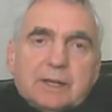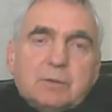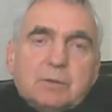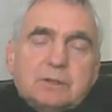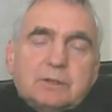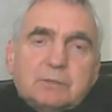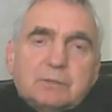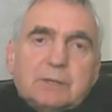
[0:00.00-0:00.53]
and I
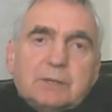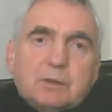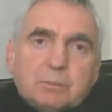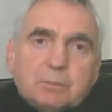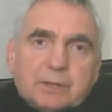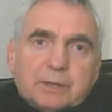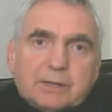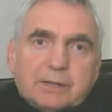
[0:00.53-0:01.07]
wanted my
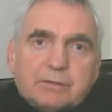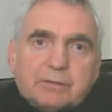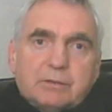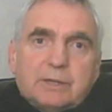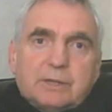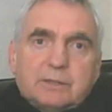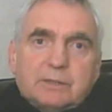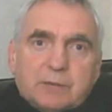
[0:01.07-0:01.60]
own place
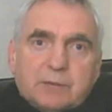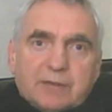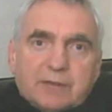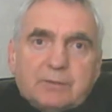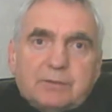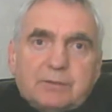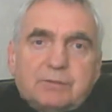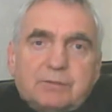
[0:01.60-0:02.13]
so I could
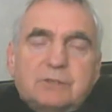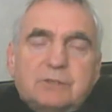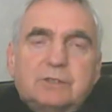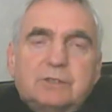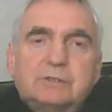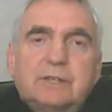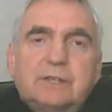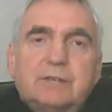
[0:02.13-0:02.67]
have my three
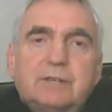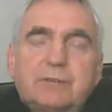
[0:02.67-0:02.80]
children.